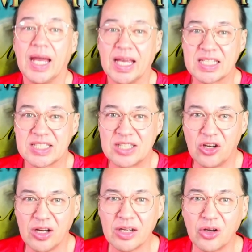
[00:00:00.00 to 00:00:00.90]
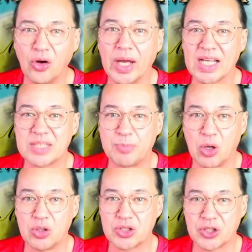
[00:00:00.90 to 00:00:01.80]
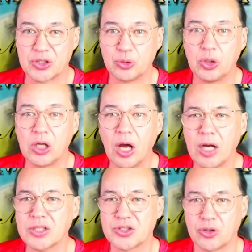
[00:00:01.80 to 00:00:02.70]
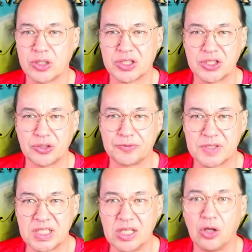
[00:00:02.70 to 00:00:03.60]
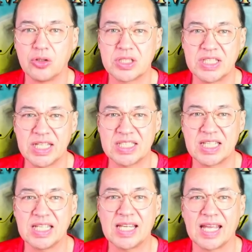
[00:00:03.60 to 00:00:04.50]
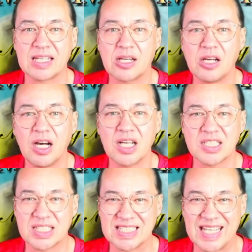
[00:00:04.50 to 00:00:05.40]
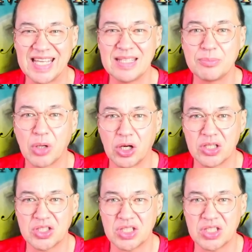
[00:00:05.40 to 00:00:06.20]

External exposure to large sources of CO60 can cause skin burns,